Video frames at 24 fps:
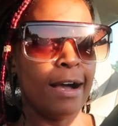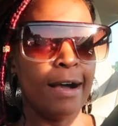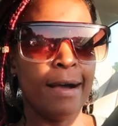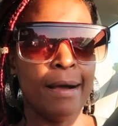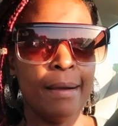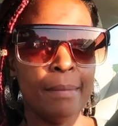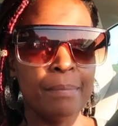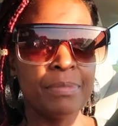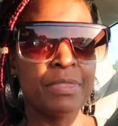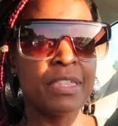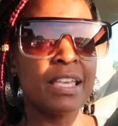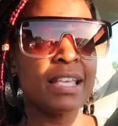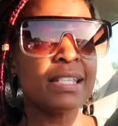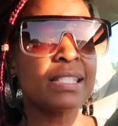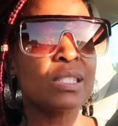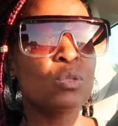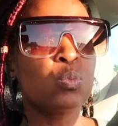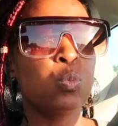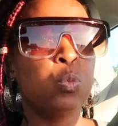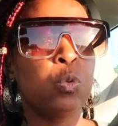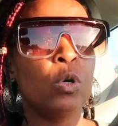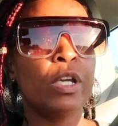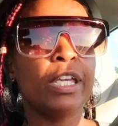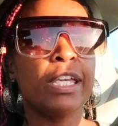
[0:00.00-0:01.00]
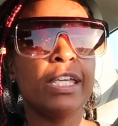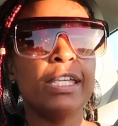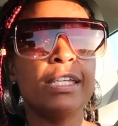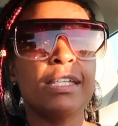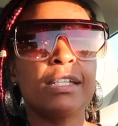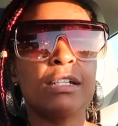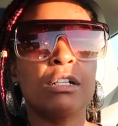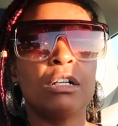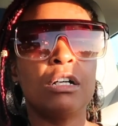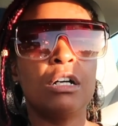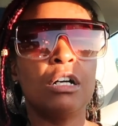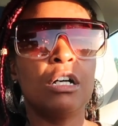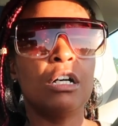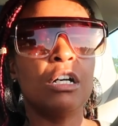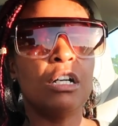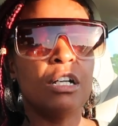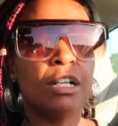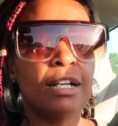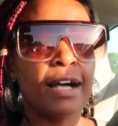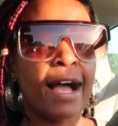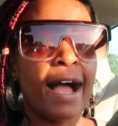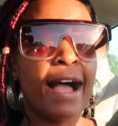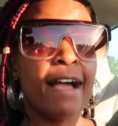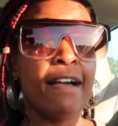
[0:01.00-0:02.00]
Um, this week,
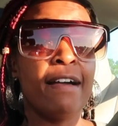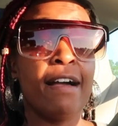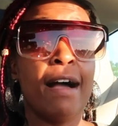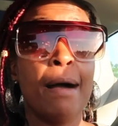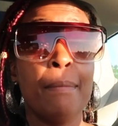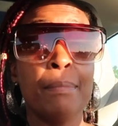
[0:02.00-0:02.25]
oh, I,